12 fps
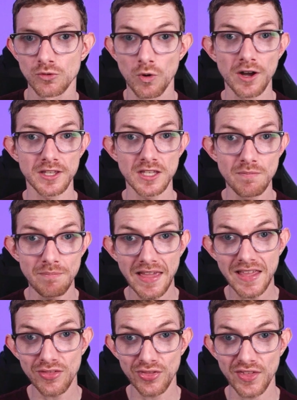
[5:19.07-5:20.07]
Well, you
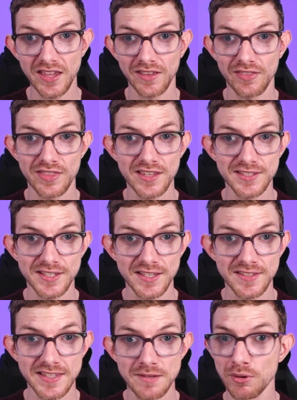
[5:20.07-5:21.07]
may think this
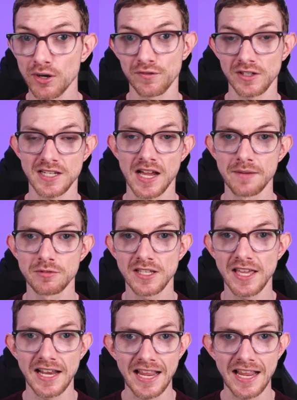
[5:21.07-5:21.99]
is the perfect time to get